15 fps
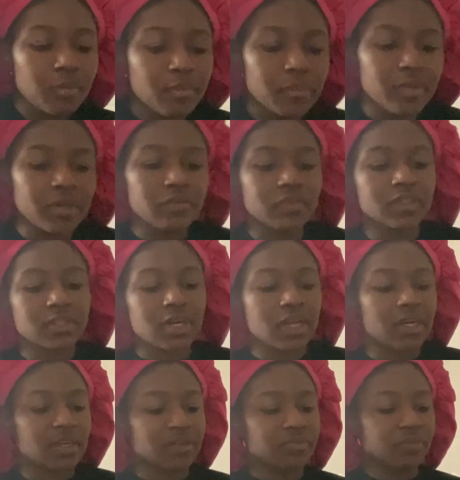But if it's not,
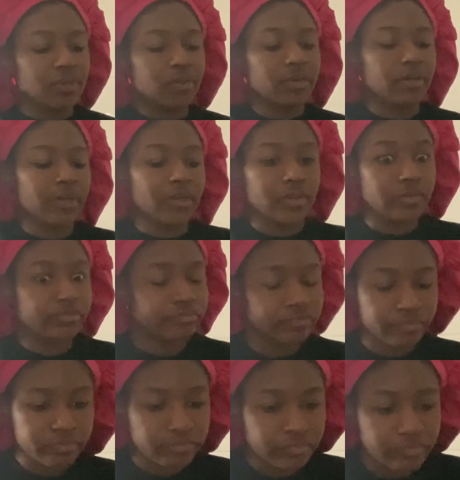I can figure
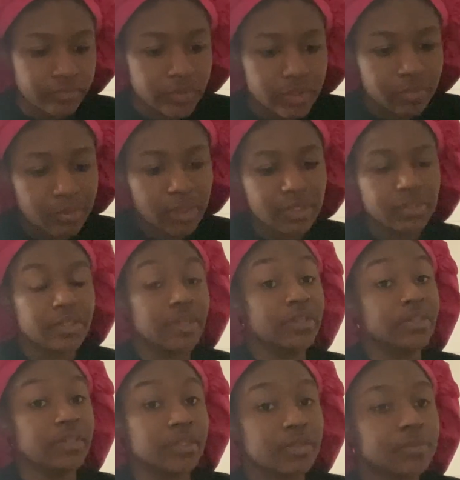it out.
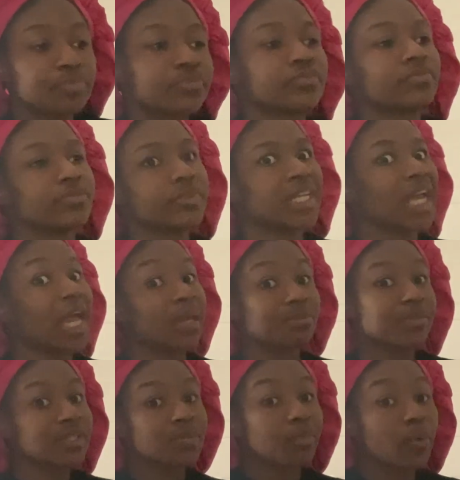But I'm
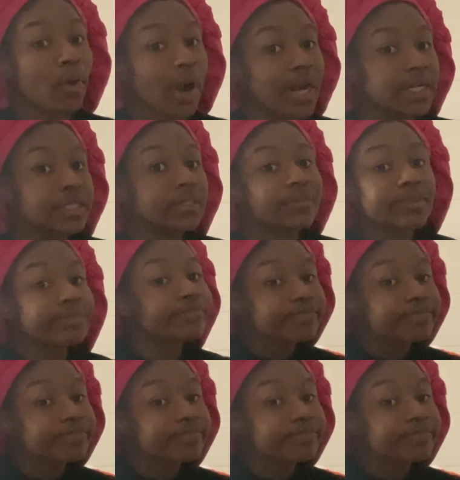smart.